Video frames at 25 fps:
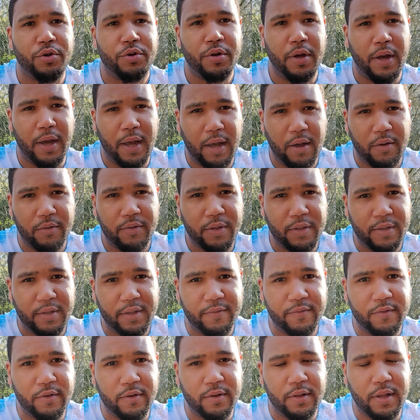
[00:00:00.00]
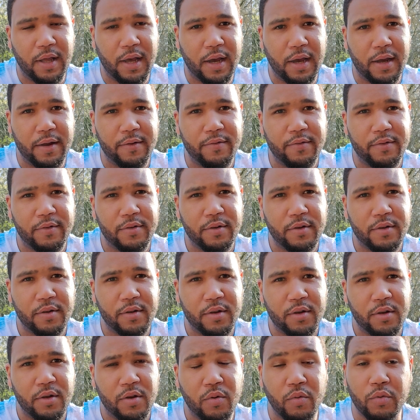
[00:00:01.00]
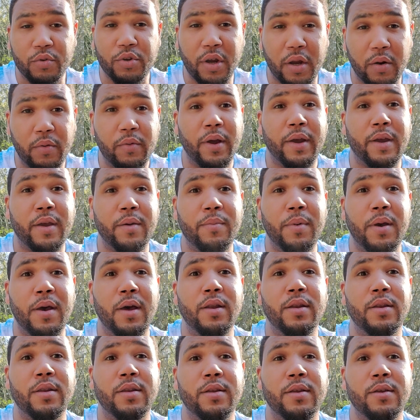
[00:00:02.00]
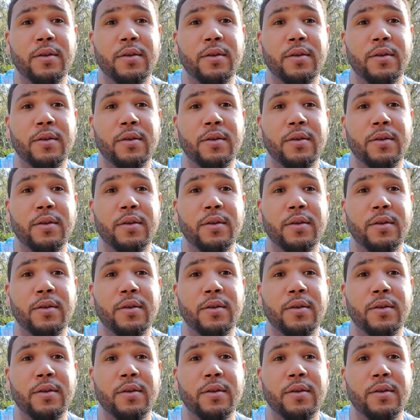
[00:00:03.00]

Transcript: to how they live their lives, which I recommend,